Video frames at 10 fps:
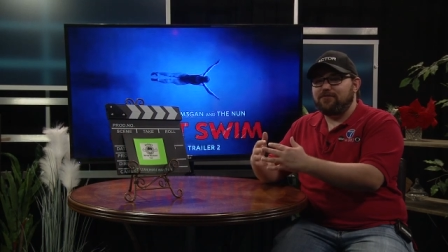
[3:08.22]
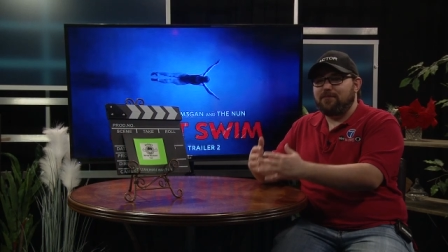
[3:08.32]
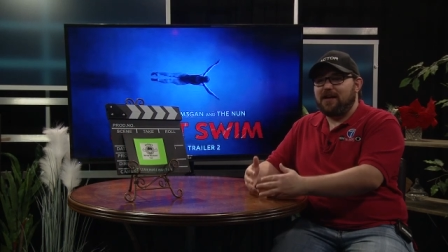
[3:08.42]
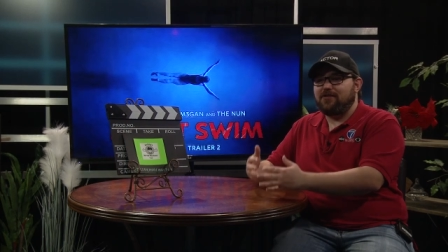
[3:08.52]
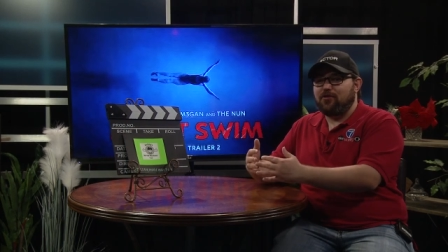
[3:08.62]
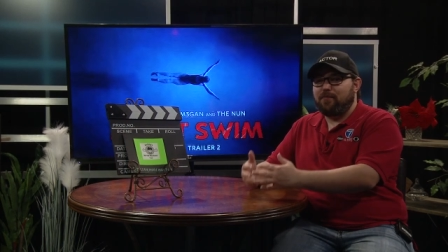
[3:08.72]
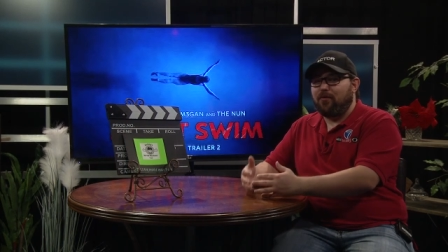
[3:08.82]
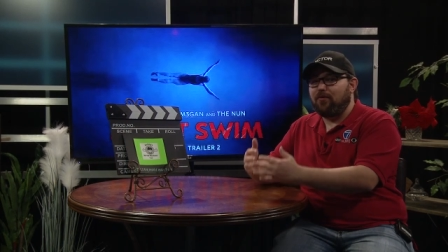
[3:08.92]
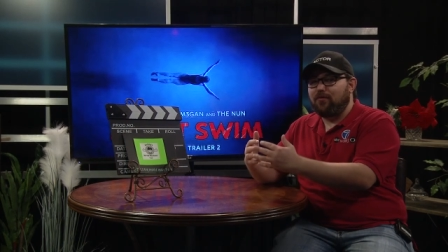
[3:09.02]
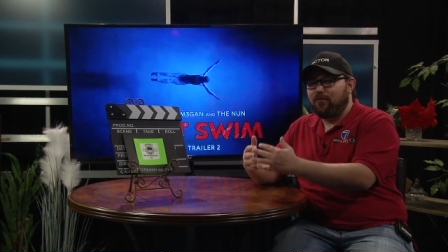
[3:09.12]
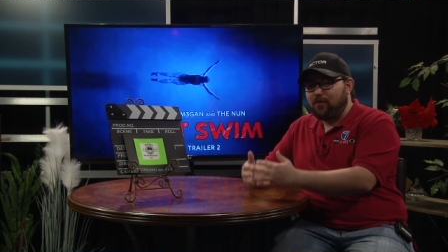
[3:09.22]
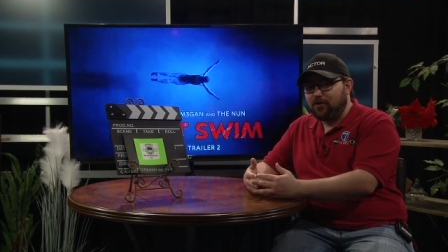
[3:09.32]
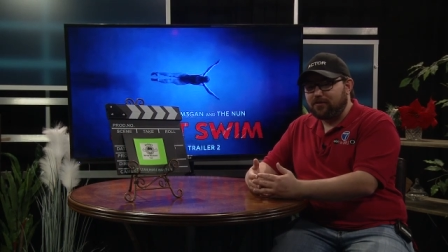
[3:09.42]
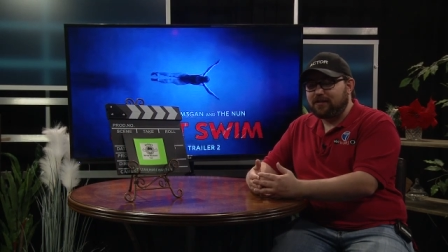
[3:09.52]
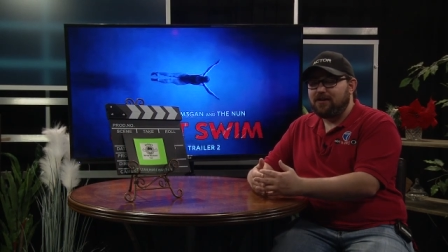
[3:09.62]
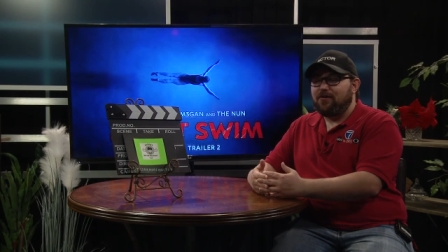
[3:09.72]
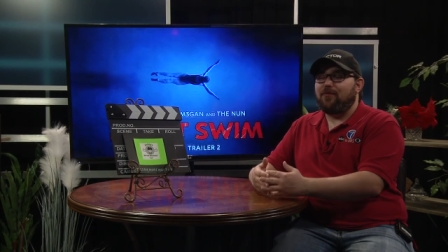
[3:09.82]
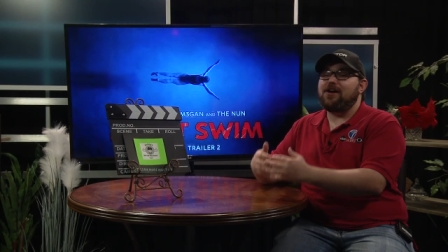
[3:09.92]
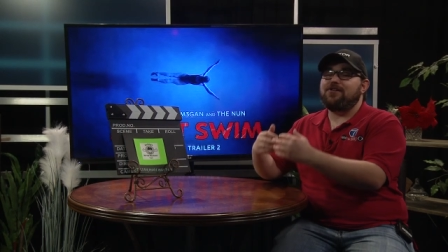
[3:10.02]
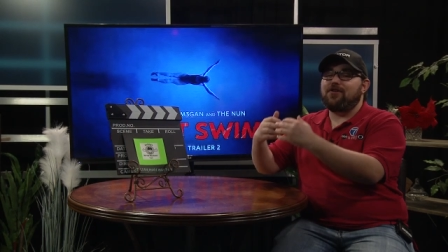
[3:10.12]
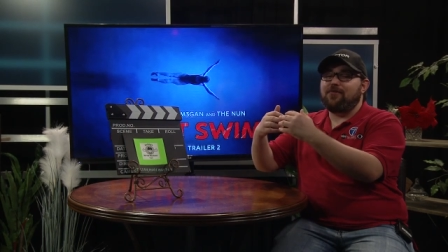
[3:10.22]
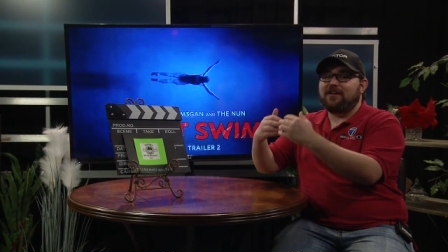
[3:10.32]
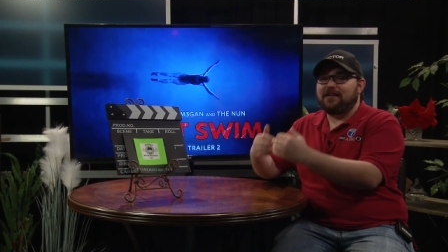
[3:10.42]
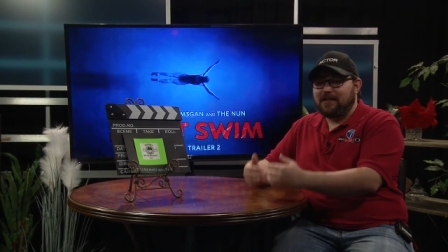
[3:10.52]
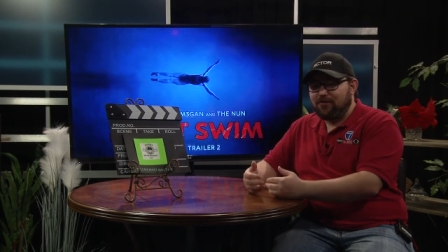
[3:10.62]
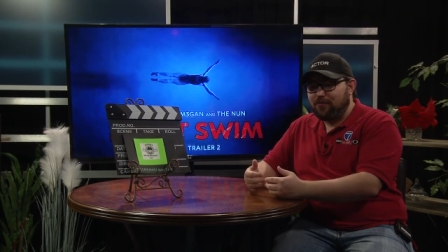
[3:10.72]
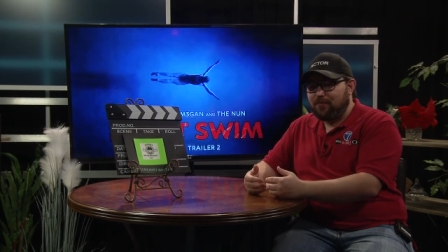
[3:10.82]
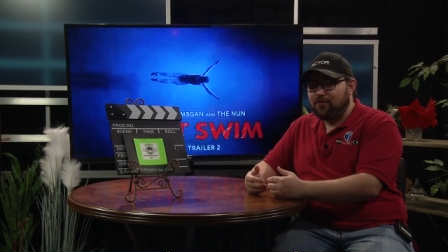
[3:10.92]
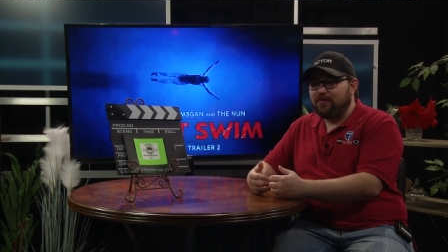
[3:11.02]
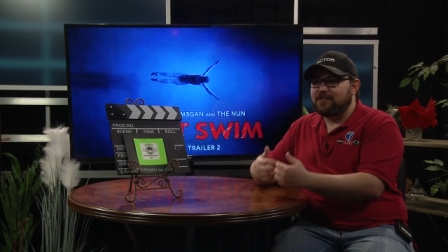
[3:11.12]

to make the pool work? Why are you going near the pool?